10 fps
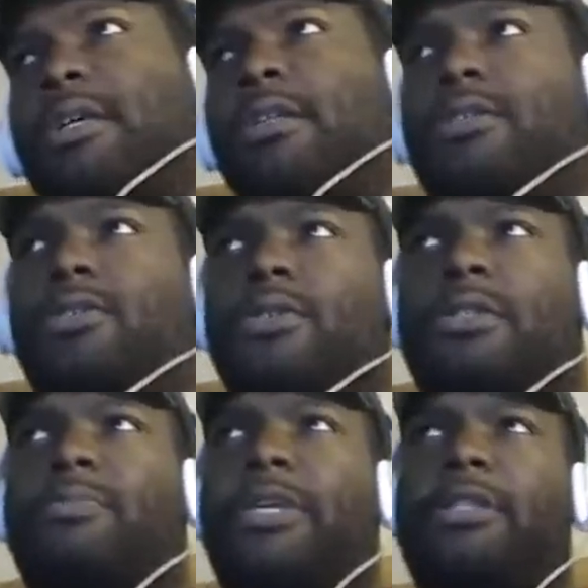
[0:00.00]
us on
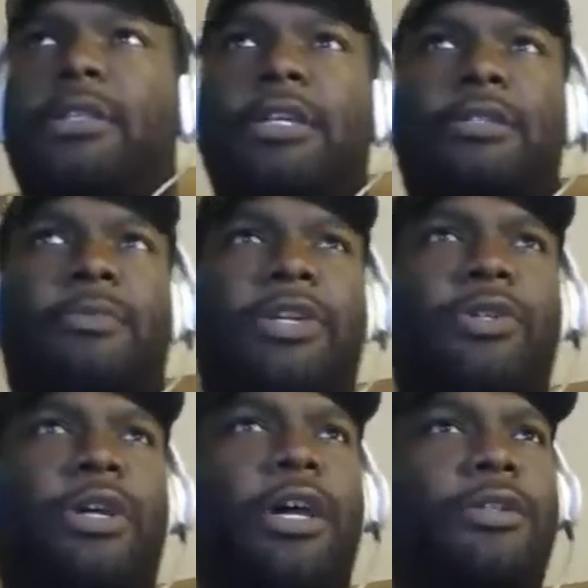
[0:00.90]
this being the next major
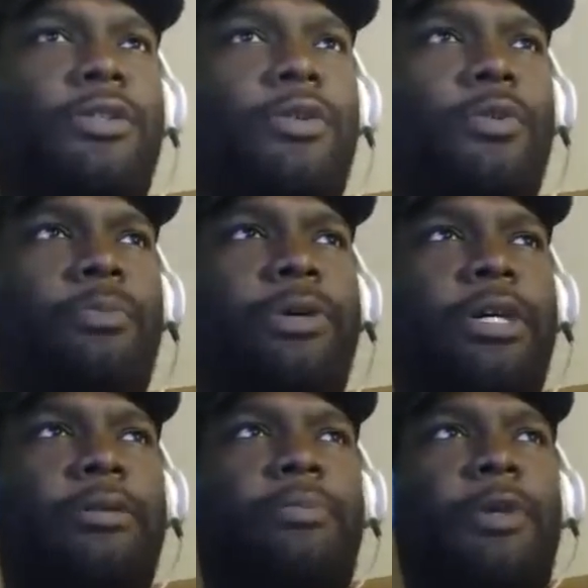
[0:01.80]
console,
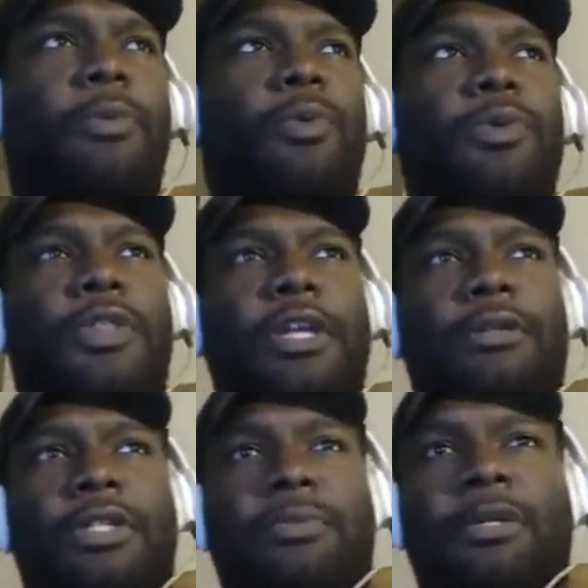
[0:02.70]
but people will think
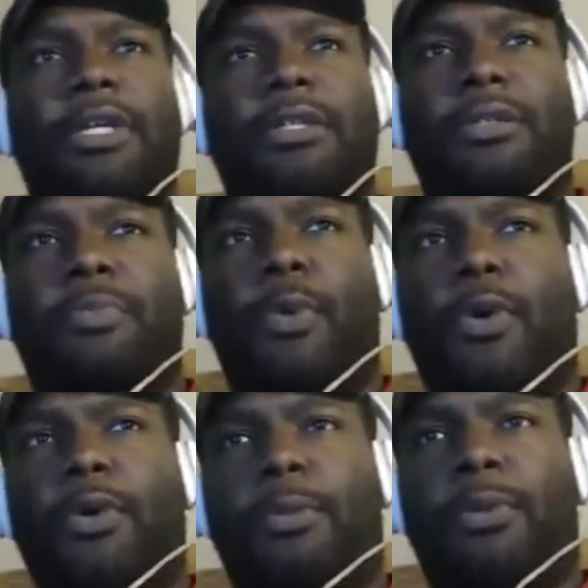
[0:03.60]
just because it's
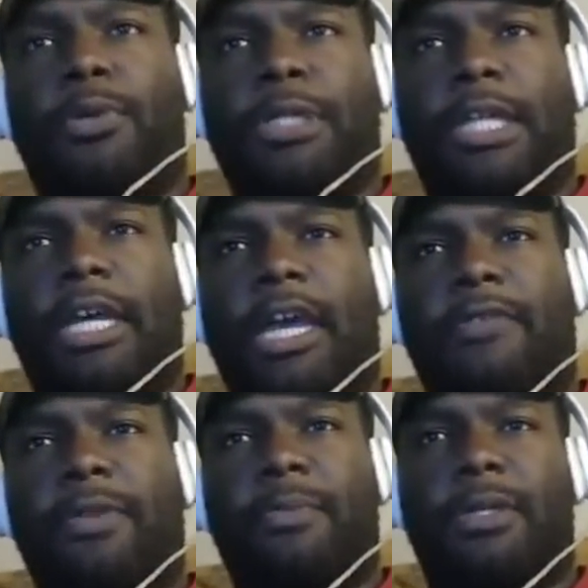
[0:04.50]
portable, it's going to
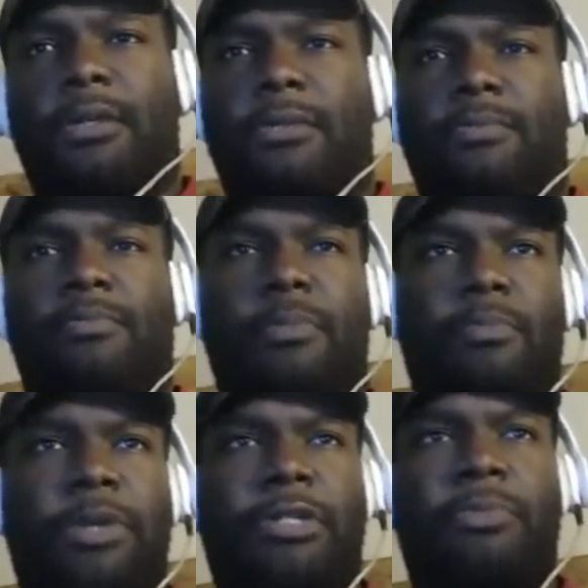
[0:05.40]
have to be
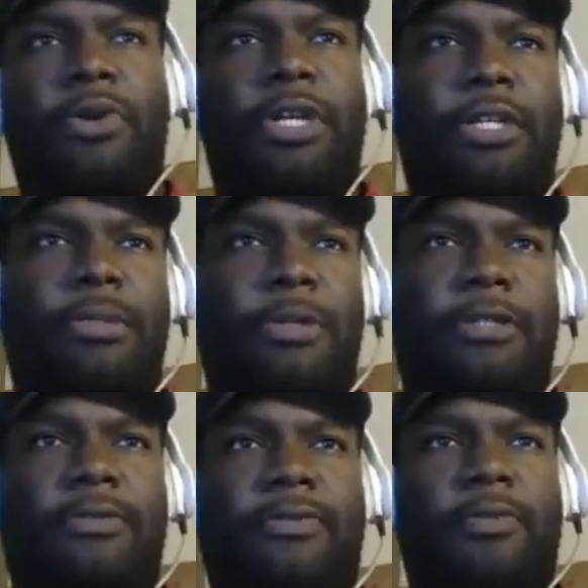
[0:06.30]
much more
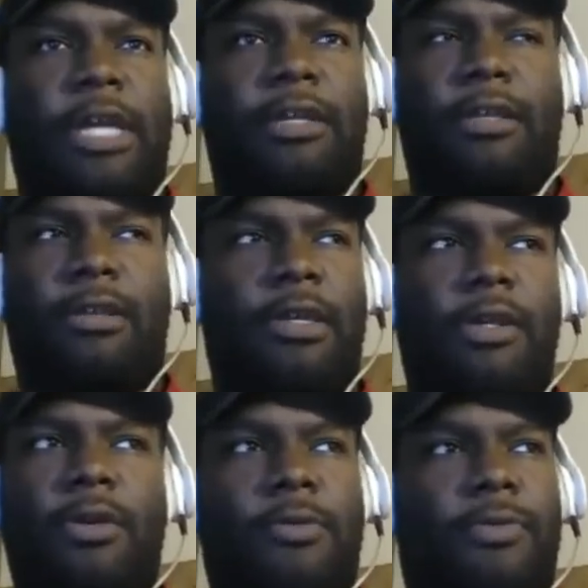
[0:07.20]
inexpensive. Like
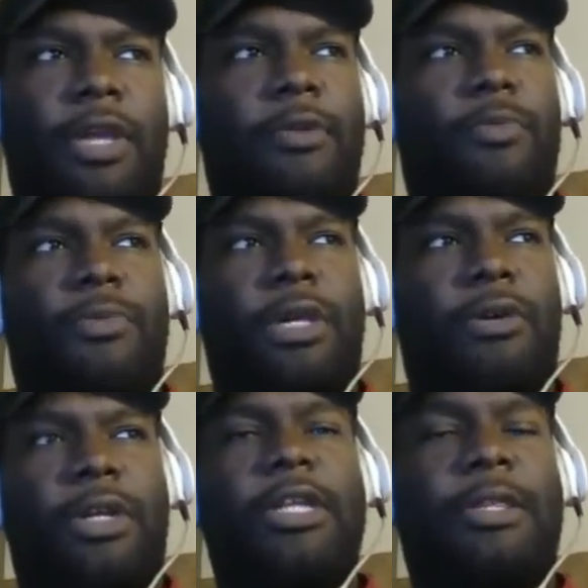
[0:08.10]
they're
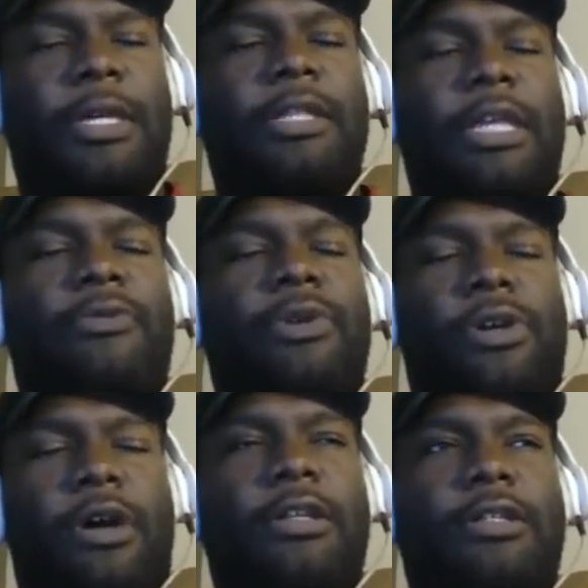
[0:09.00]
going to think that
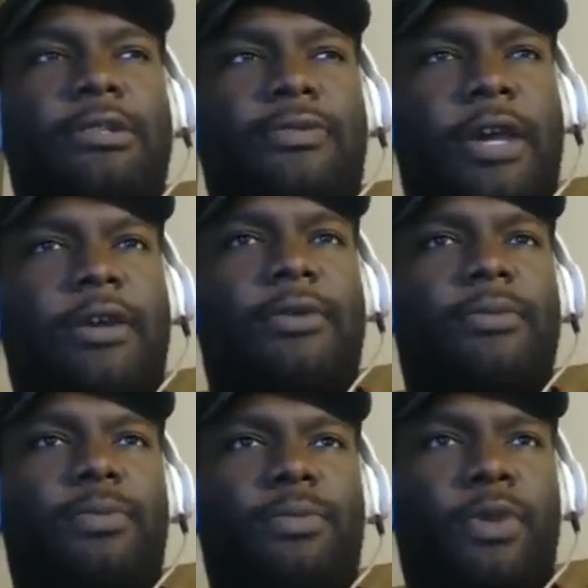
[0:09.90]
regardless of
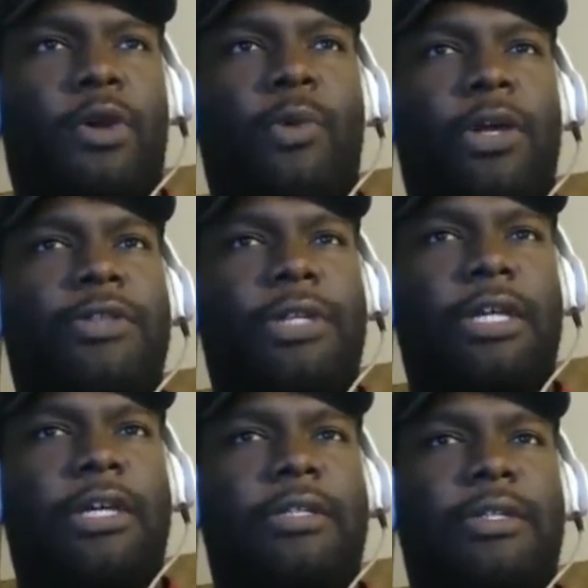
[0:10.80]
how well the
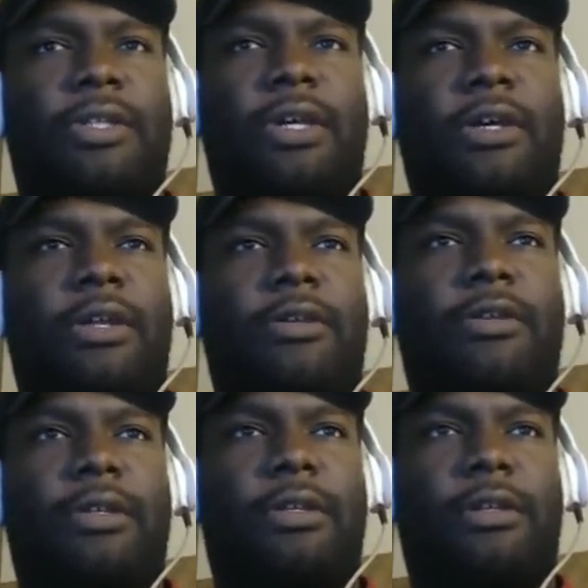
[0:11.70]
DS is done
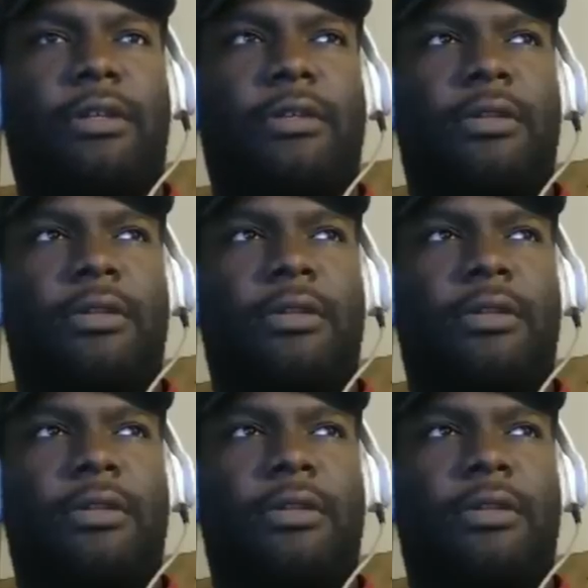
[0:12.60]
and